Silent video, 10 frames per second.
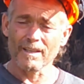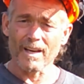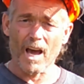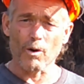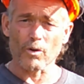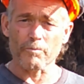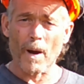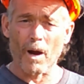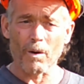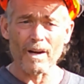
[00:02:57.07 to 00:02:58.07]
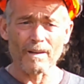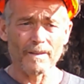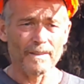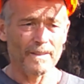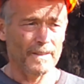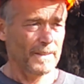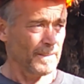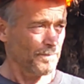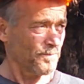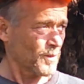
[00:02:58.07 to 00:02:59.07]
out of power.
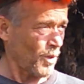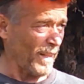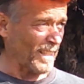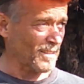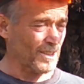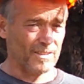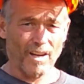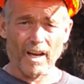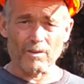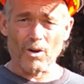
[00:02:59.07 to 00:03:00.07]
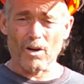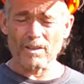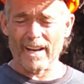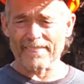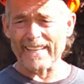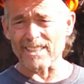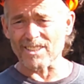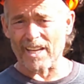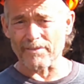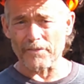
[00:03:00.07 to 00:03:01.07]
So that's, I don't know, I think it's
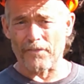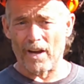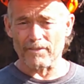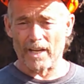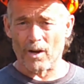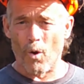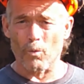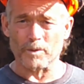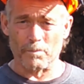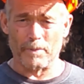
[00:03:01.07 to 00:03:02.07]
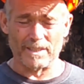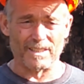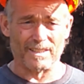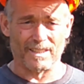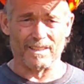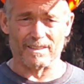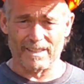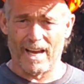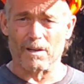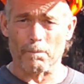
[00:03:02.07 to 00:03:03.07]
75 homes and businesses
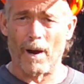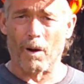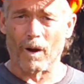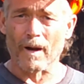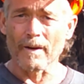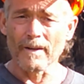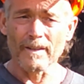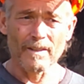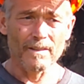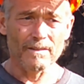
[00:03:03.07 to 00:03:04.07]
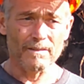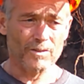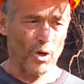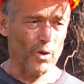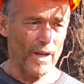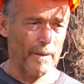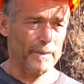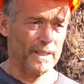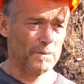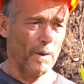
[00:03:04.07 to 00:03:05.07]
out of power. So that
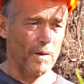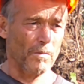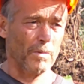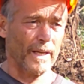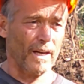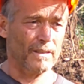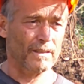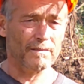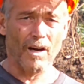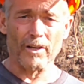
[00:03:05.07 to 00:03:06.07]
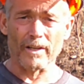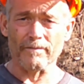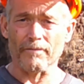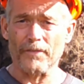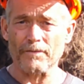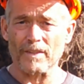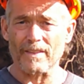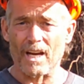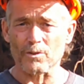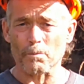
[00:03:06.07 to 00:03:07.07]
means probably
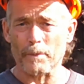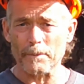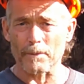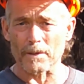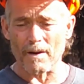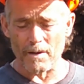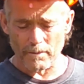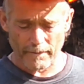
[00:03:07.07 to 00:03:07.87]
150,000 people are out.